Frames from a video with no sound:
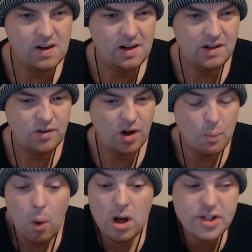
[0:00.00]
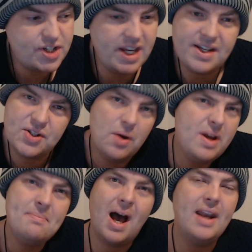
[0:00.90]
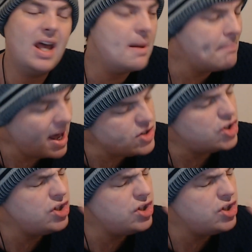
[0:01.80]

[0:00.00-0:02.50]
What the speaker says: And what is T doing, man? Like, imagine